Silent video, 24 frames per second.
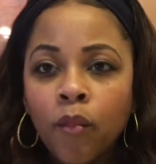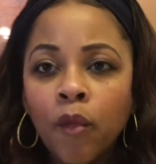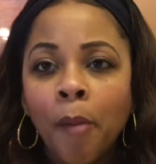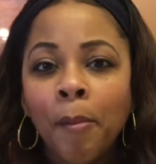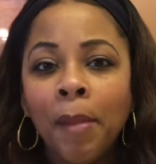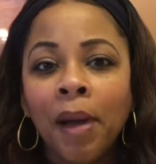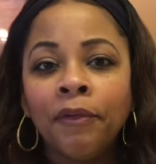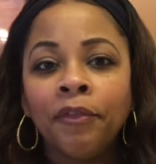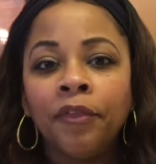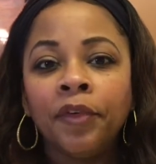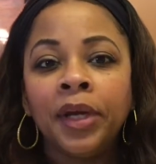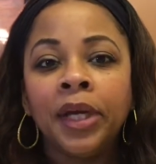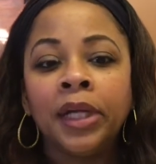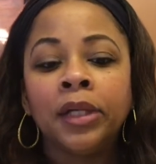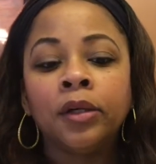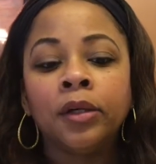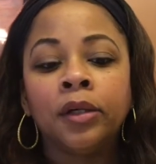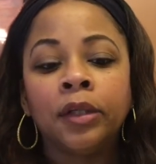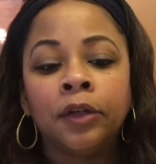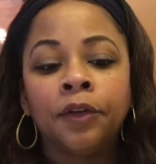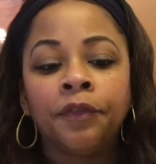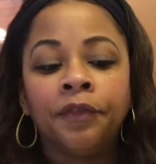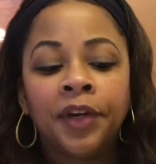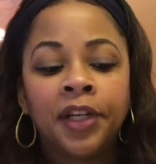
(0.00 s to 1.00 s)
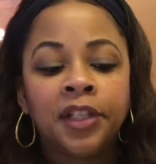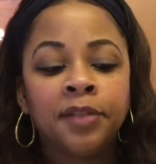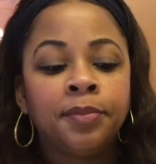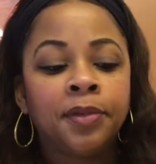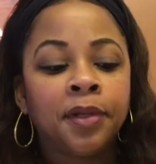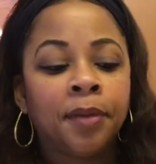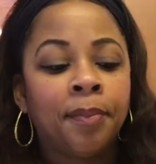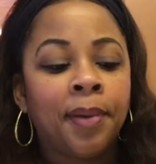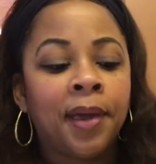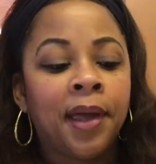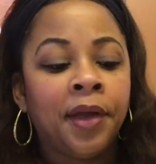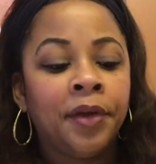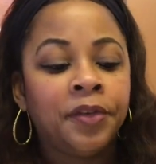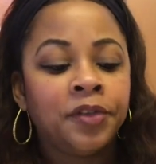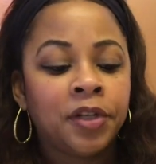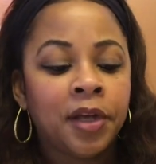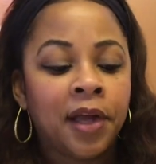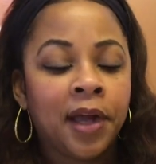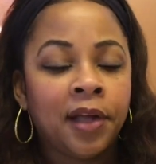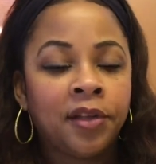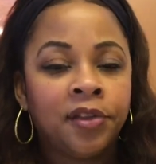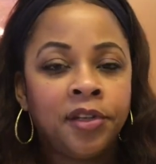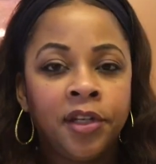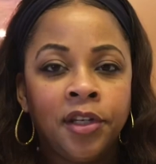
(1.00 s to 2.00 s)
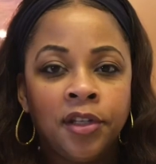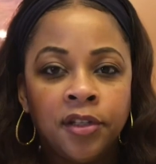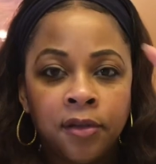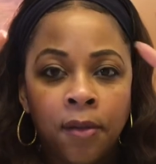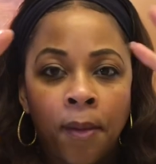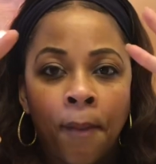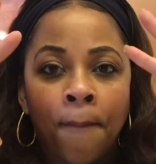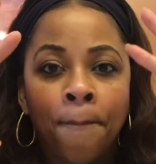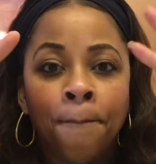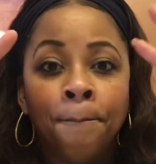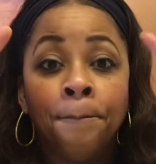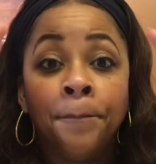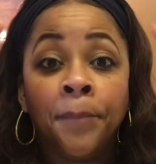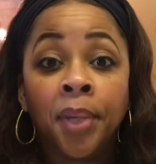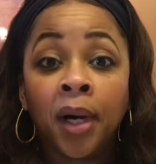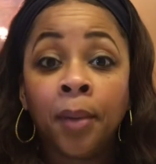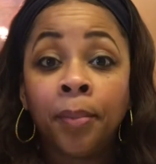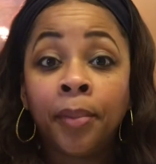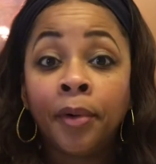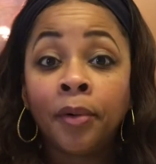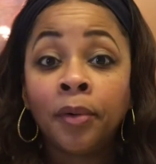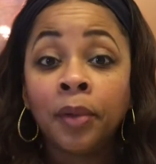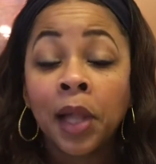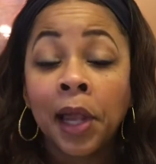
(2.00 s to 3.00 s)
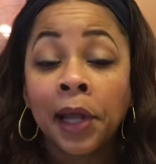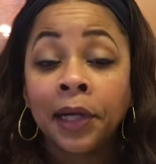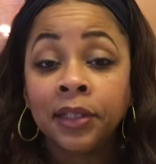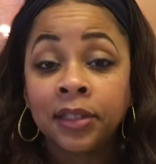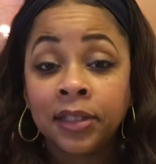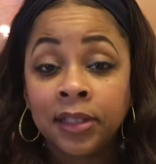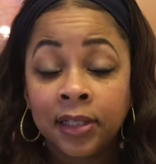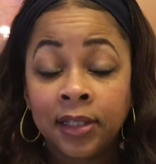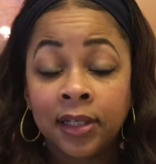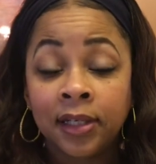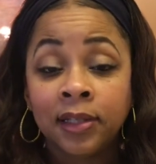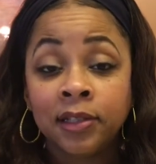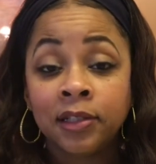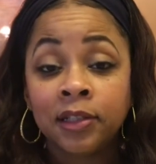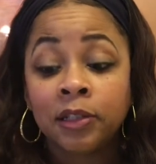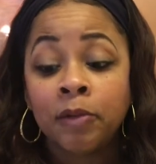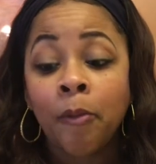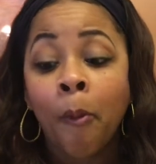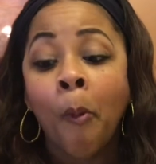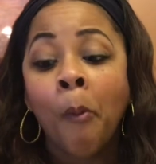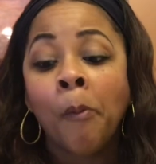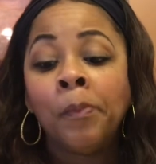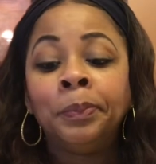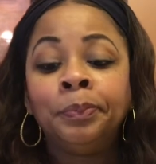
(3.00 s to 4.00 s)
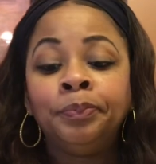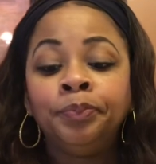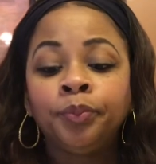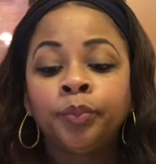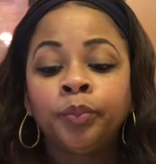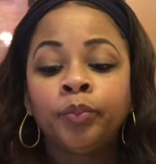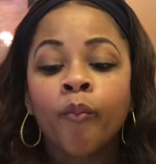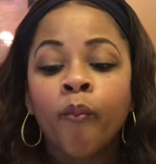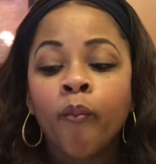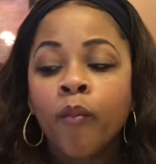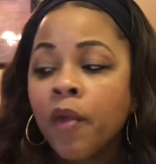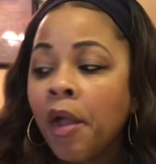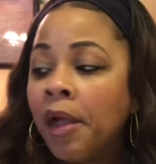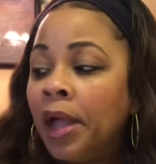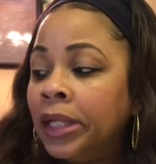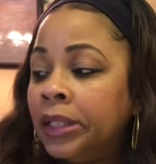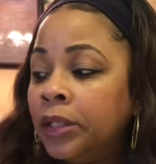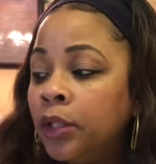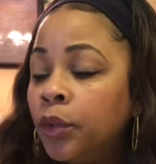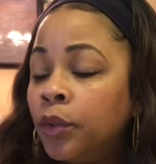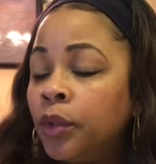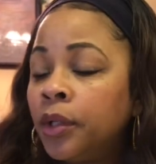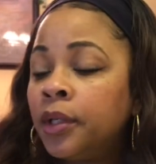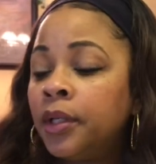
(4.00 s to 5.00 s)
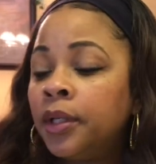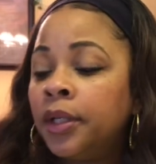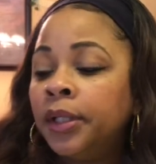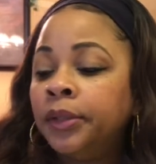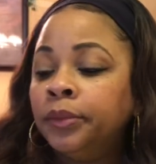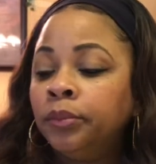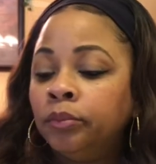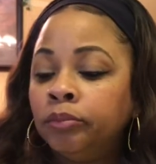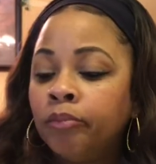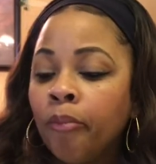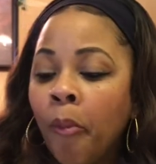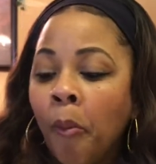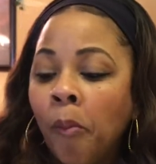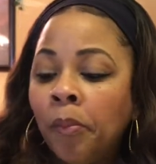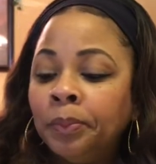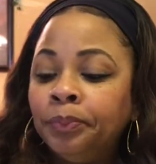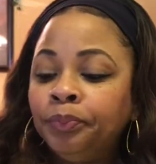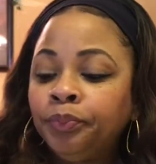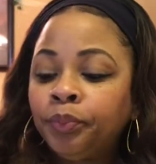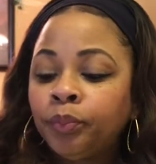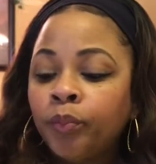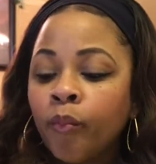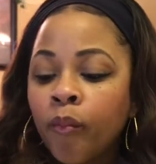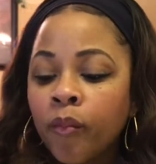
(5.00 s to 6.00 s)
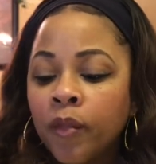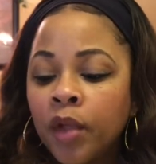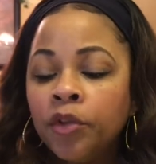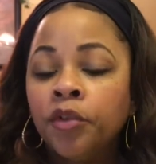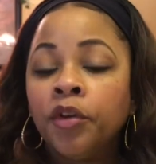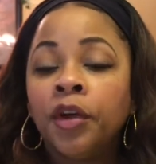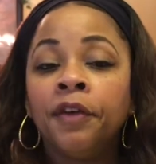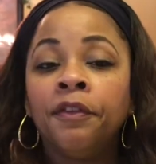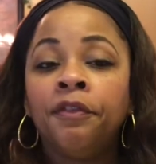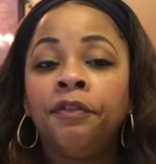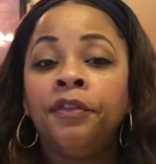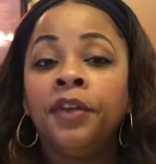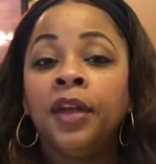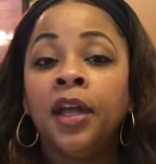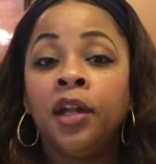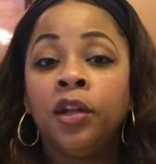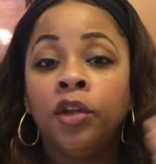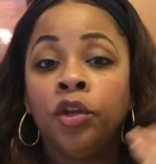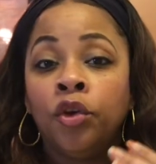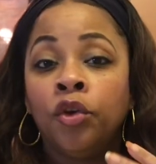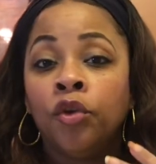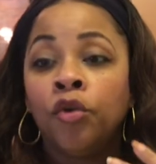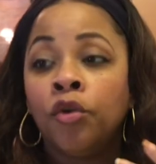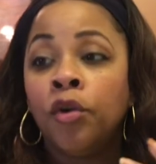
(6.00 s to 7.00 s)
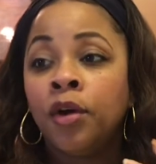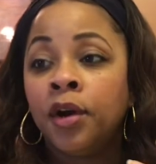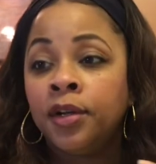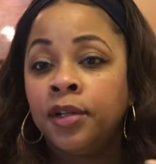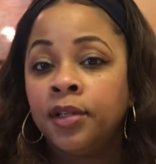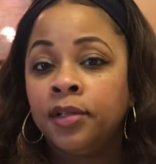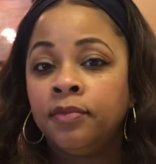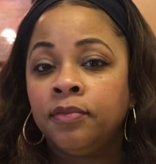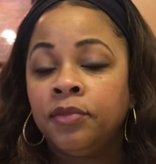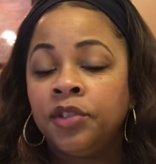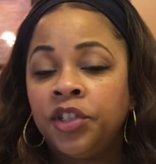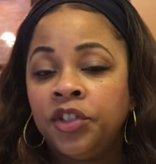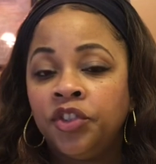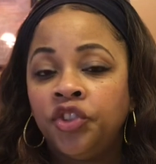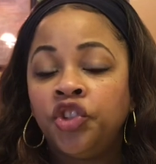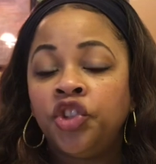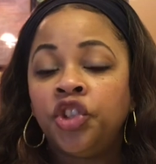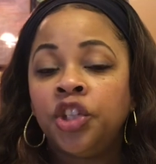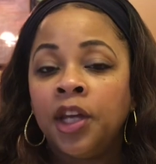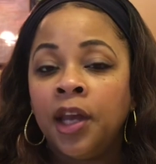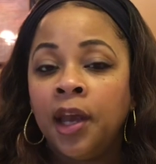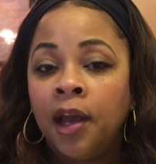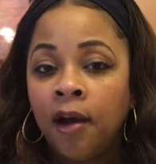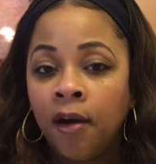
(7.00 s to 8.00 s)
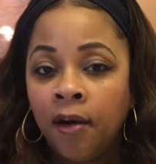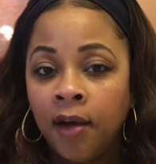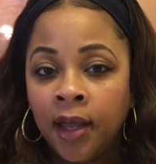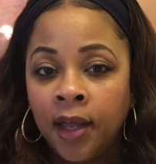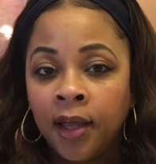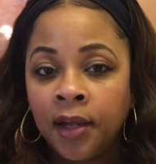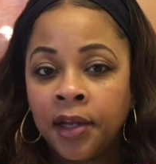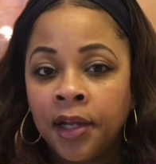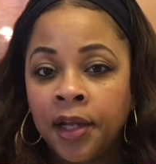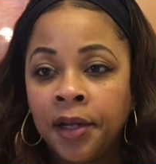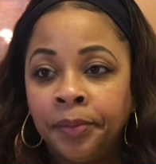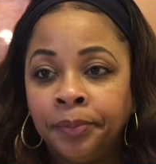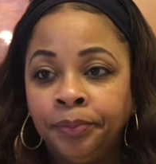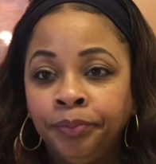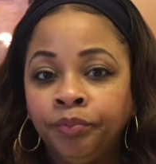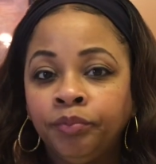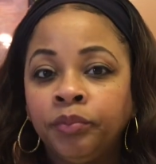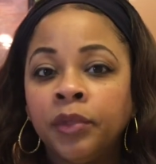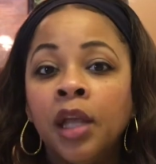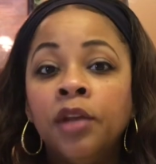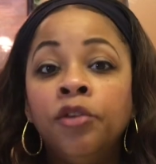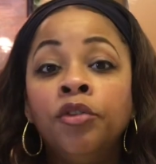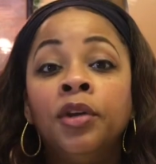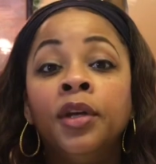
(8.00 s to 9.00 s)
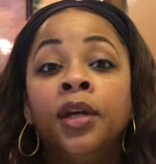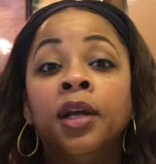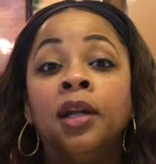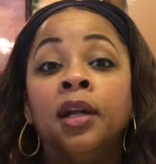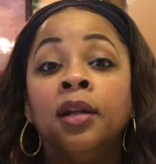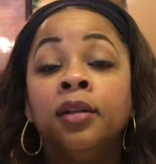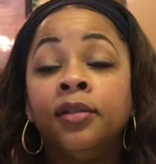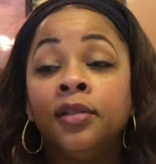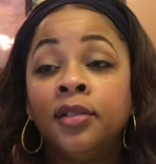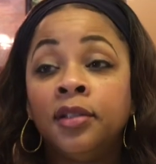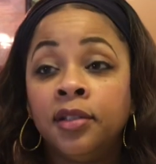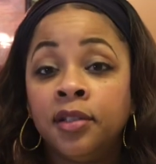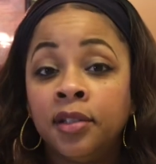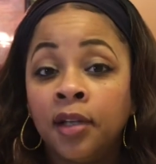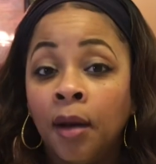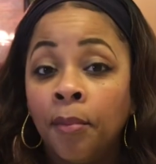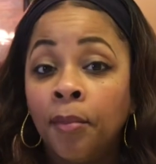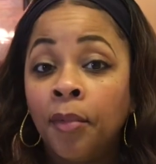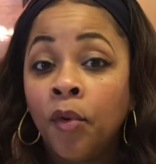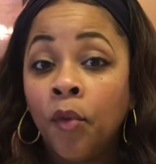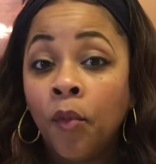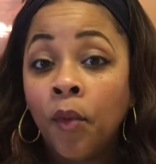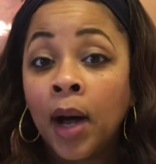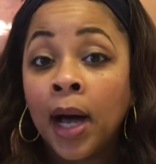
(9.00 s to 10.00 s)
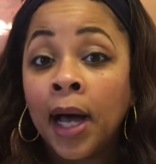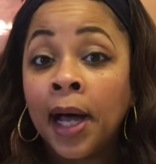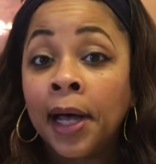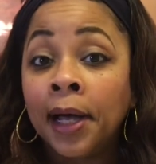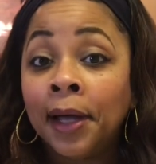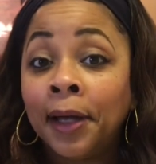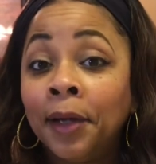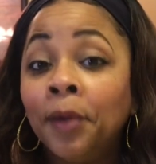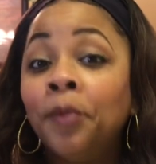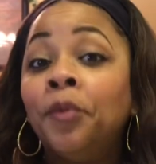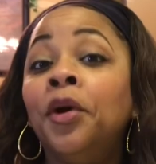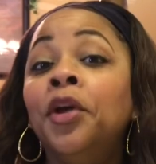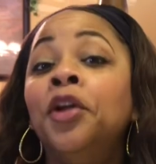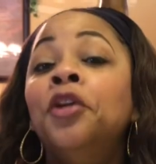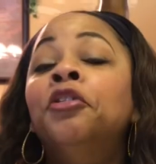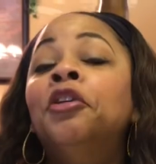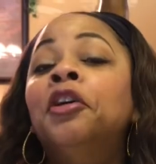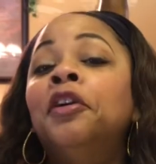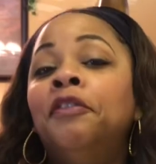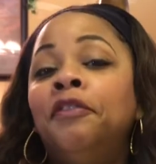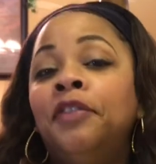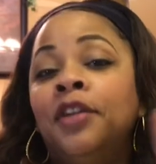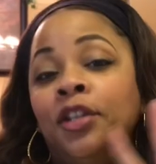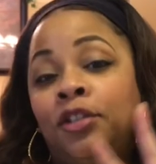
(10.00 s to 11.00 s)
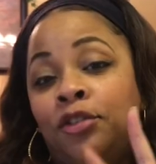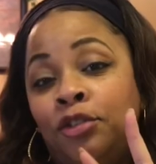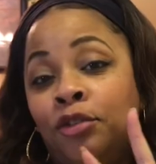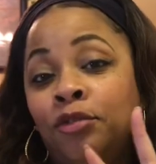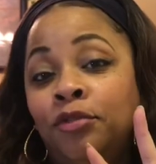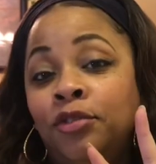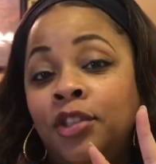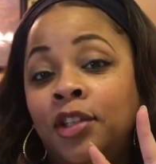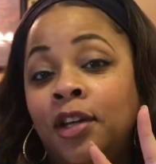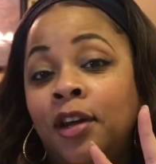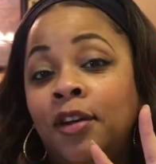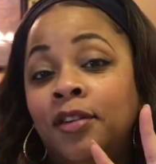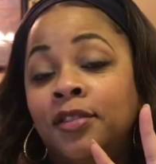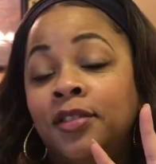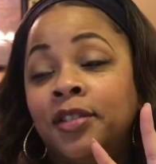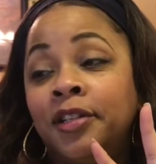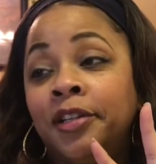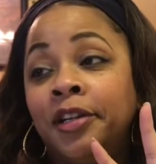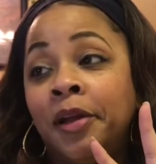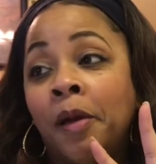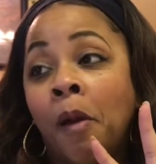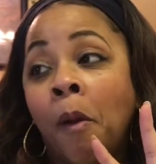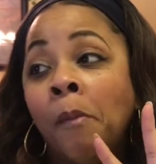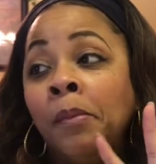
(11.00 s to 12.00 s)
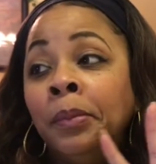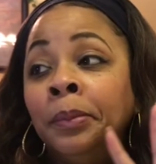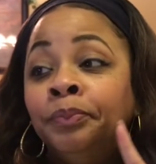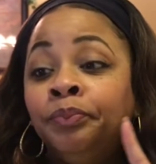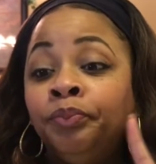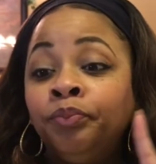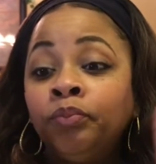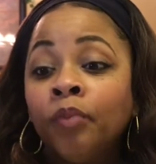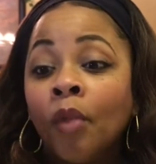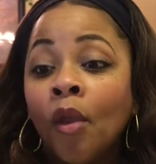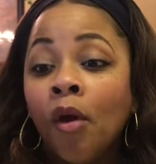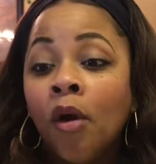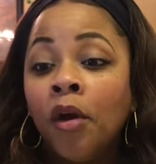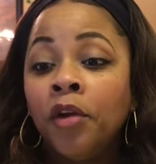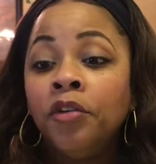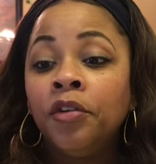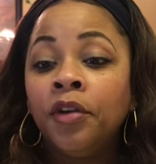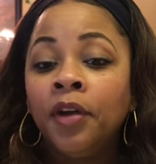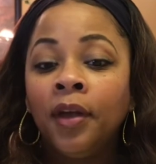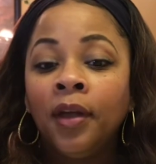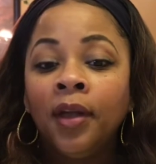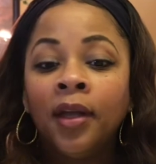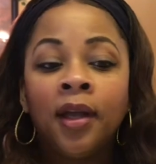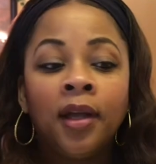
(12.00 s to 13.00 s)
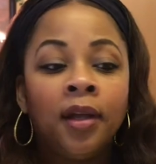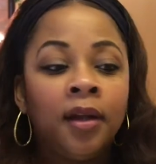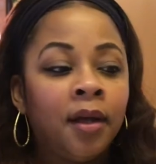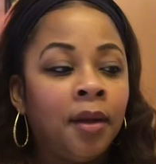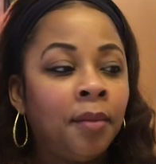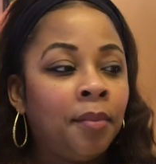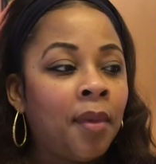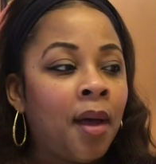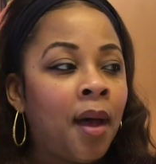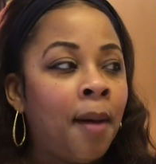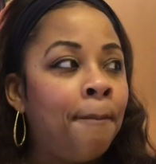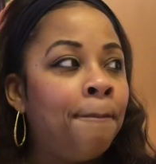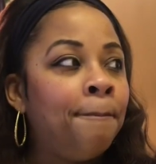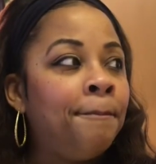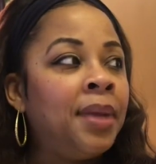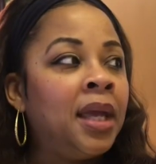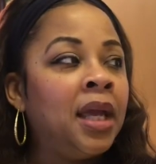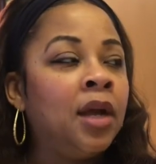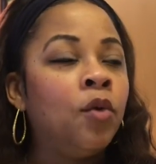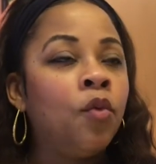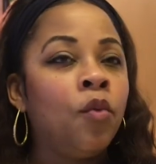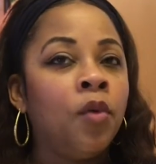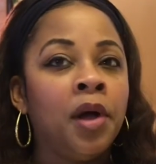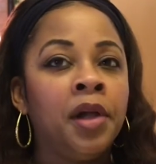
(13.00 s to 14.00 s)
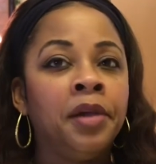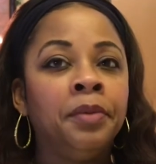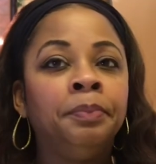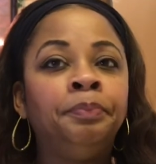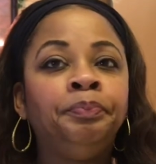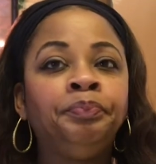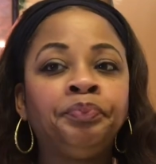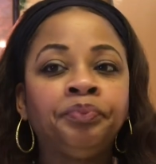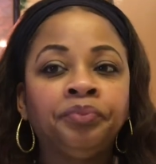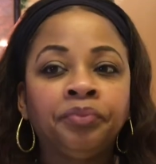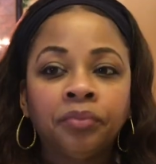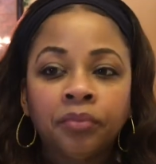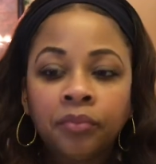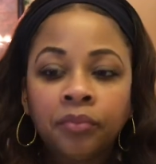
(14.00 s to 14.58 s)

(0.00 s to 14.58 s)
my friend on her Facebook page had these bubble-like tents, and you can fit your chair in it. You can get a double wide where you can fit 2 chairs in it, or you can get a big one